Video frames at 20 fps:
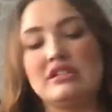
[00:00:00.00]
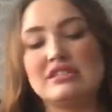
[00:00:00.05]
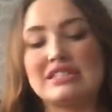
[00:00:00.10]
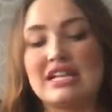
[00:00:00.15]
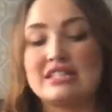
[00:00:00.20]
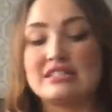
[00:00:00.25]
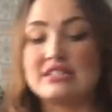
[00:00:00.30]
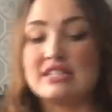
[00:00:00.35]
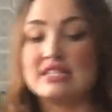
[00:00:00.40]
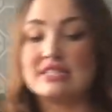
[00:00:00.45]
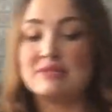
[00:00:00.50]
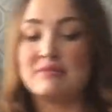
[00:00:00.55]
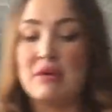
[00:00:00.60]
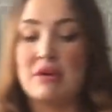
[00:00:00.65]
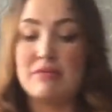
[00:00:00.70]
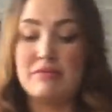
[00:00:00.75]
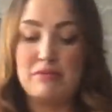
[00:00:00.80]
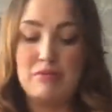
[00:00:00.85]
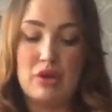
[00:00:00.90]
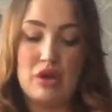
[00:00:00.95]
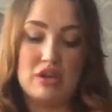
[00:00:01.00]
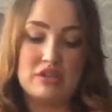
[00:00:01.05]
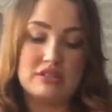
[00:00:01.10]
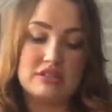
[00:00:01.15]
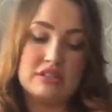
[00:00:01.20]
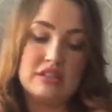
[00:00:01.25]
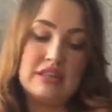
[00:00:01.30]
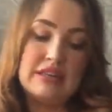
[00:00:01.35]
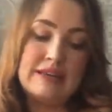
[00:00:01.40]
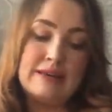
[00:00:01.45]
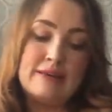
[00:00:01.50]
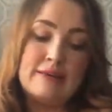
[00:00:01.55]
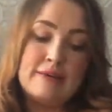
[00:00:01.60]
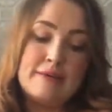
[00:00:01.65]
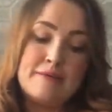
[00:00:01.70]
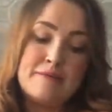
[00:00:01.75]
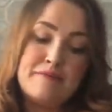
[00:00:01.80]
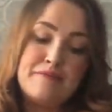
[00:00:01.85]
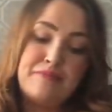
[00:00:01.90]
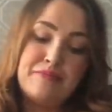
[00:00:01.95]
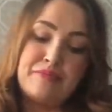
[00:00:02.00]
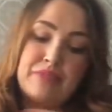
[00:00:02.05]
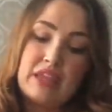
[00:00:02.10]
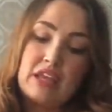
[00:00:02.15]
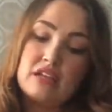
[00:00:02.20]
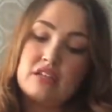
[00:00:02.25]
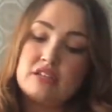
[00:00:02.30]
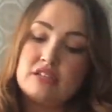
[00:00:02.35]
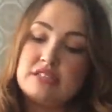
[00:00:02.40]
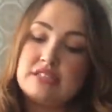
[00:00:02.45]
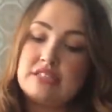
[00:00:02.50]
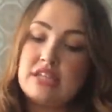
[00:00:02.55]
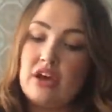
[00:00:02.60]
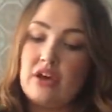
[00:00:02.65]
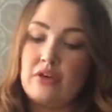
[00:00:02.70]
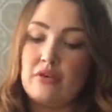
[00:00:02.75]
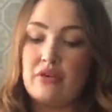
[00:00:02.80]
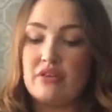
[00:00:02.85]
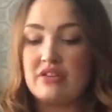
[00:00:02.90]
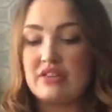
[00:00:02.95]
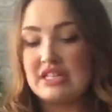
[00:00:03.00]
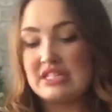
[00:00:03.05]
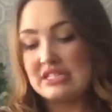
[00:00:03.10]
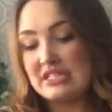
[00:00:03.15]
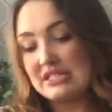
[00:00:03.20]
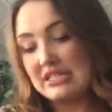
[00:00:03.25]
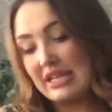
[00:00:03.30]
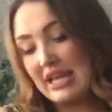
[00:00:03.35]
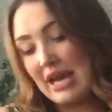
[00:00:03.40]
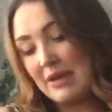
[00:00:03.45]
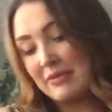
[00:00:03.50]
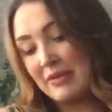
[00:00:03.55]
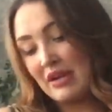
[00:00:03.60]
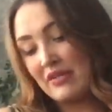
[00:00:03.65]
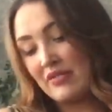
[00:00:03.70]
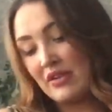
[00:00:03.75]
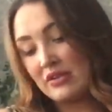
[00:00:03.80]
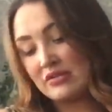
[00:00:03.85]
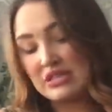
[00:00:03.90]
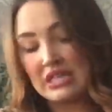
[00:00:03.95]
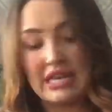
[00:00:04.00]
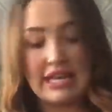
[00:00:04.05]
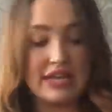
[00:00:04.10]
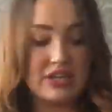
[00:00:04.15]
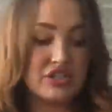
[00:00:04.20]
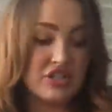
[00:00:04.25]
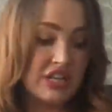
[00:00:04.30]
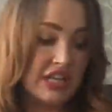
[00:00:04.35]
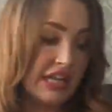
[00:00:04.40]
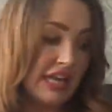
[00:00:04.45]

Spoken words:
Downstairs in my purse. So this is the Cameo Rose collection,